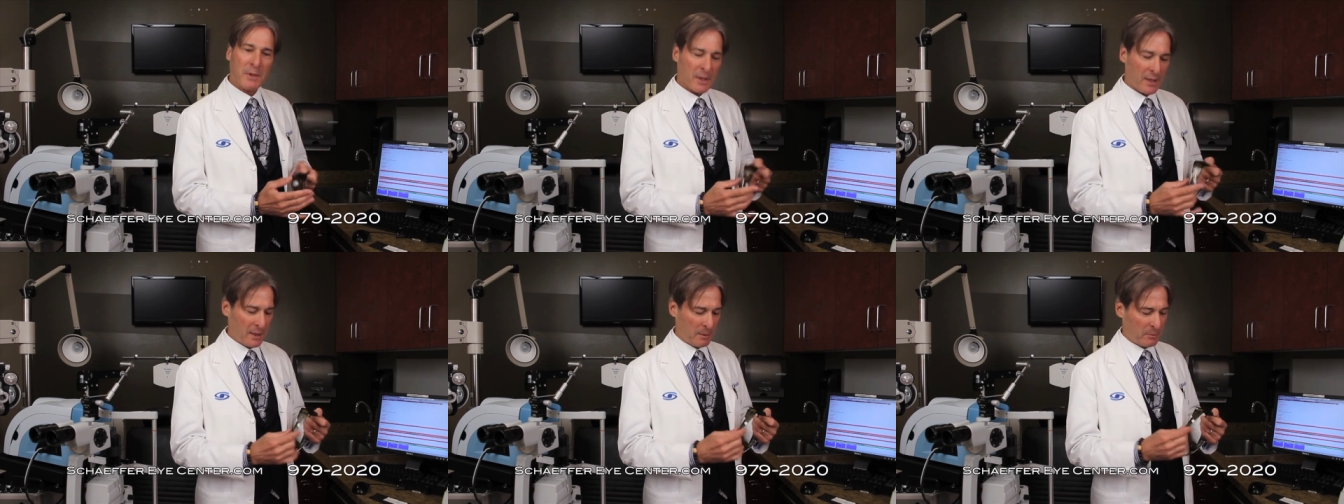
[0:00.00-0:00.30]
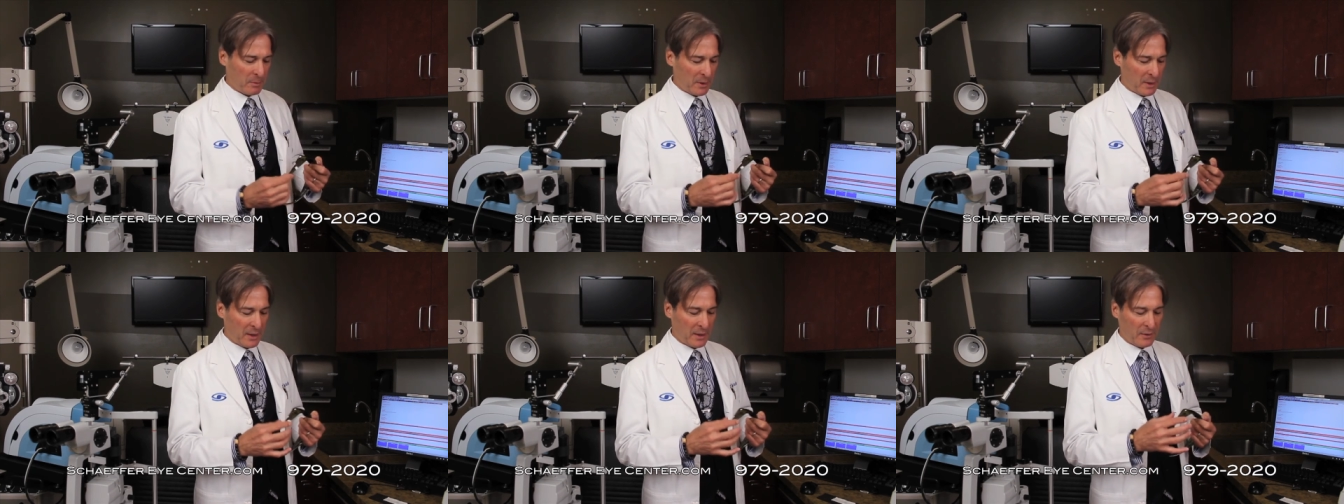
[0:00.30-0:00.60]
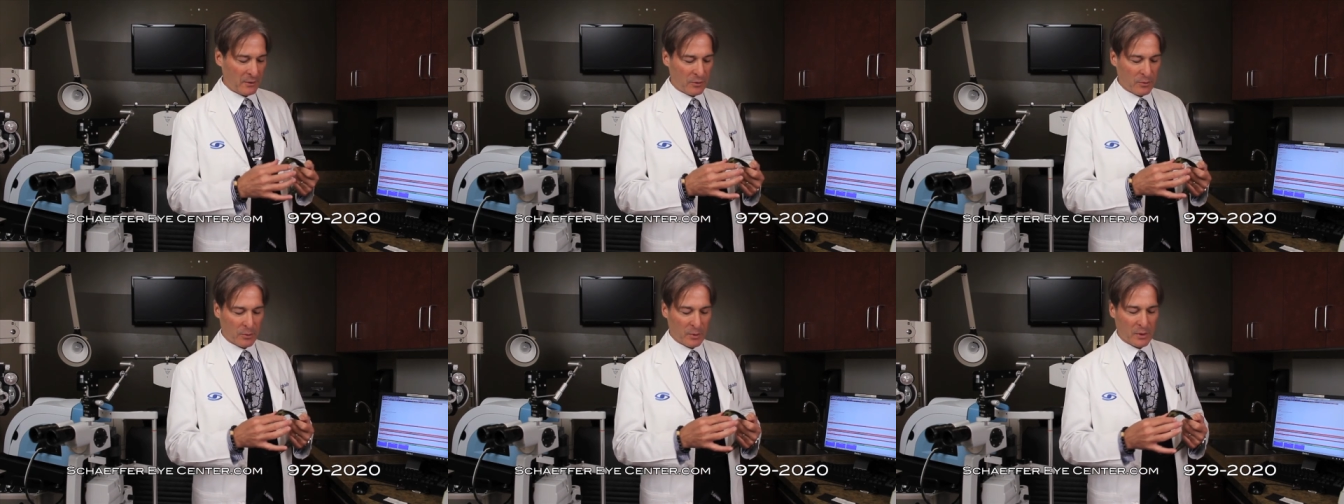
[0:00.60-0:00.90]
type
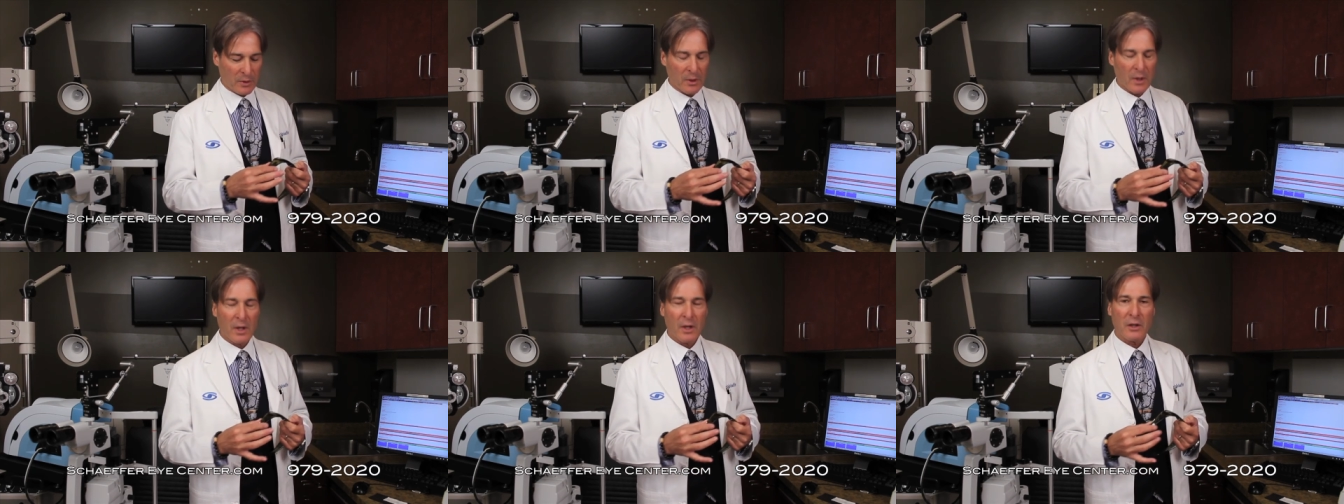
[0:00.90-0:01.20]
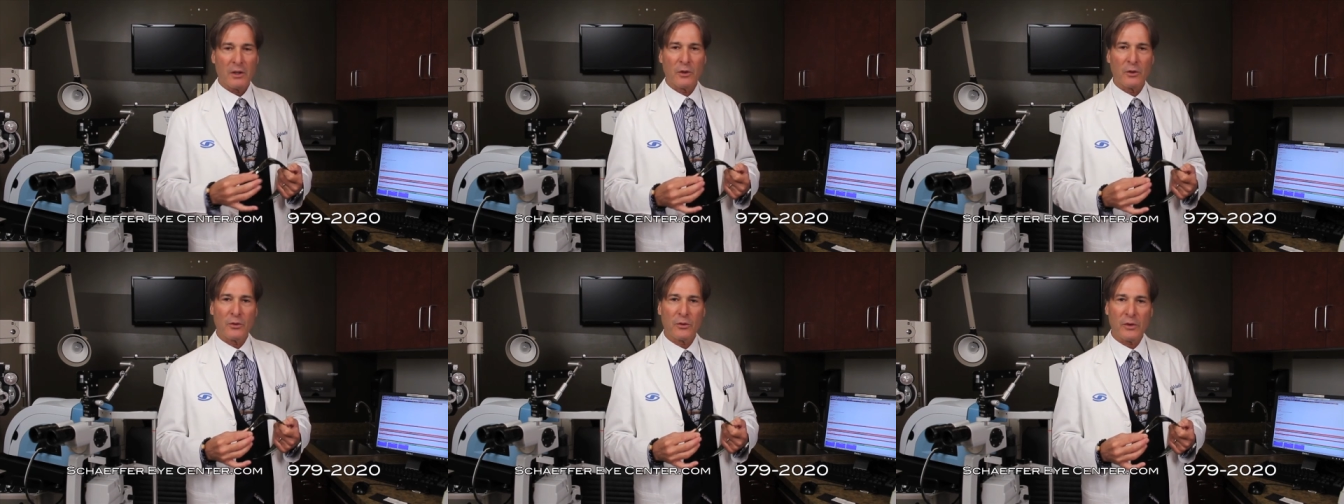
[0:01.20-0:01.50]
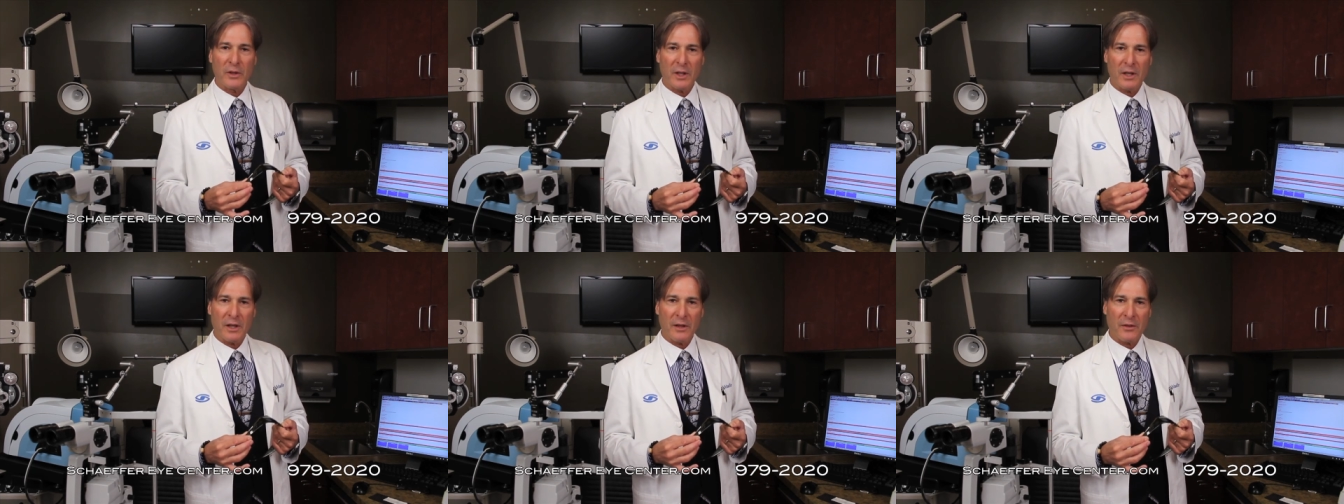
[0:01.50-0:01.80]
lens with
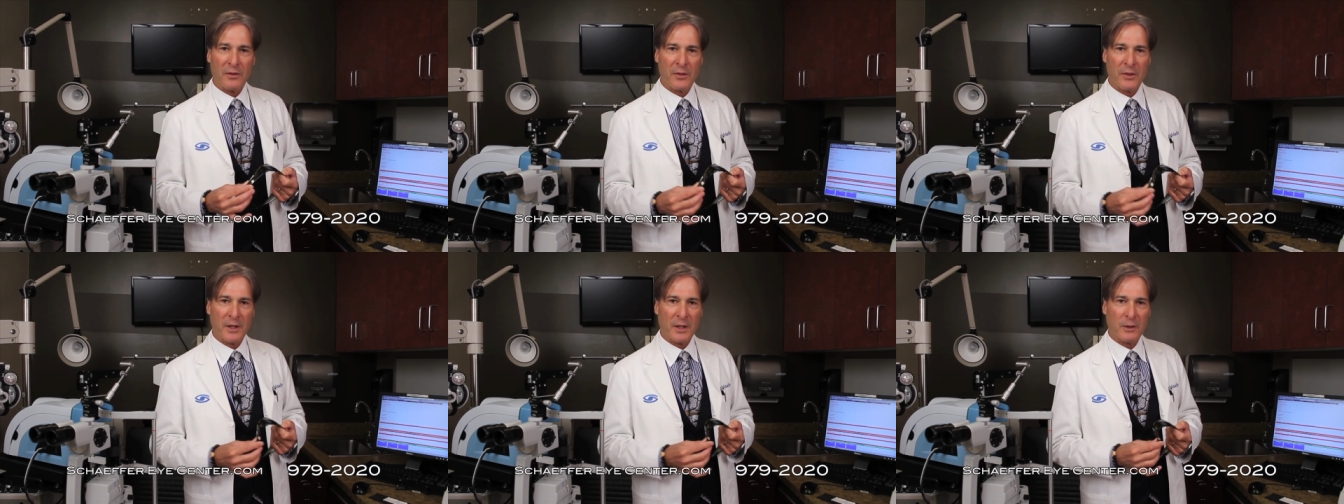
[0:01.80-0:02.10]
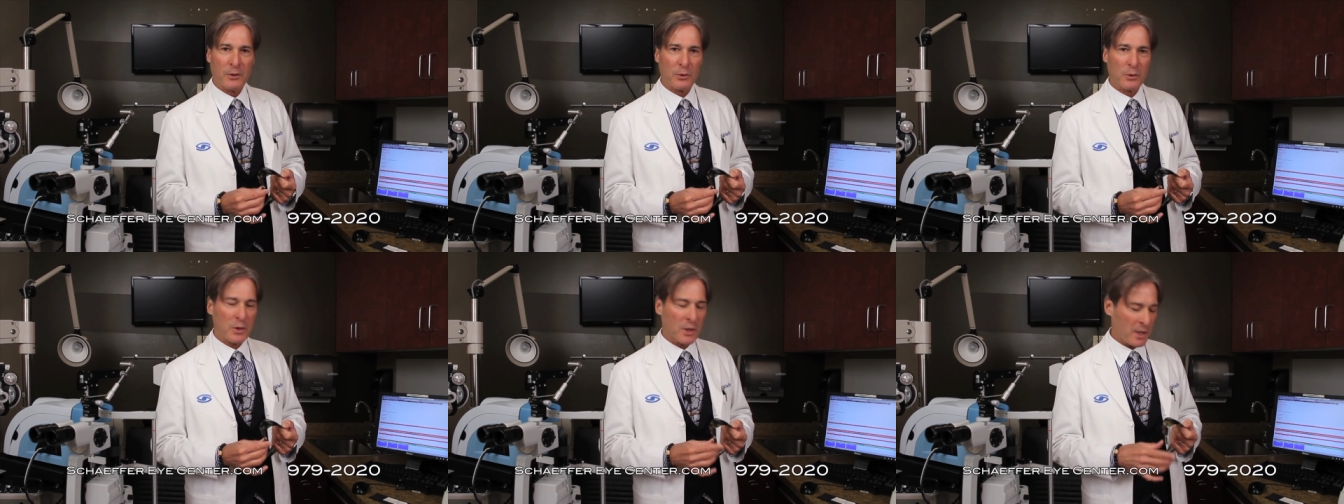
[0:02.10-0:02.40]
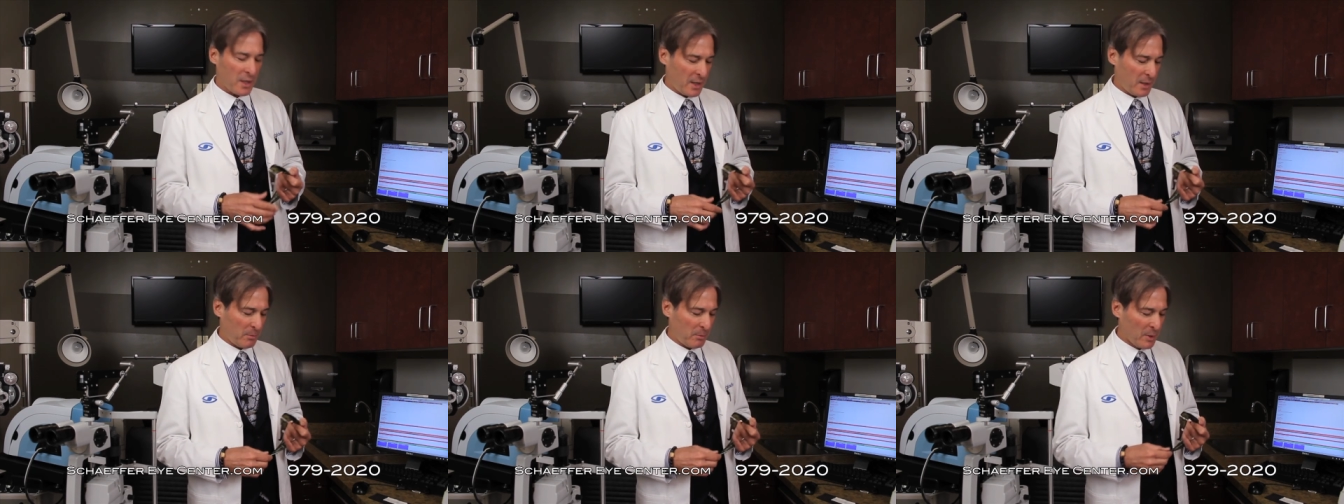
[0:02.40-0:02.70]
usually a thicker
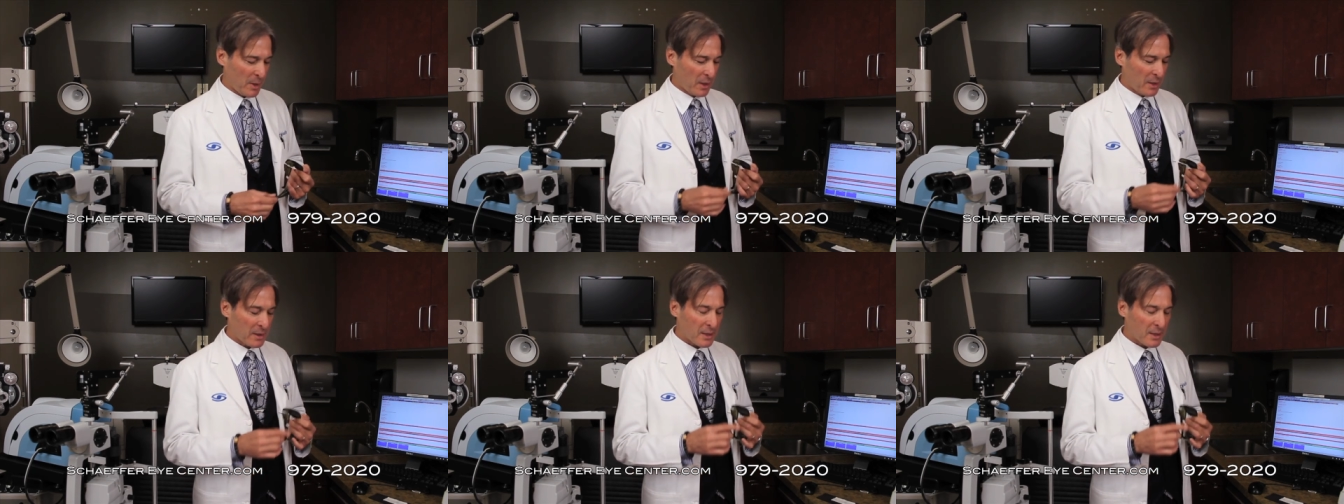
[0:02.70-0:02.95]
type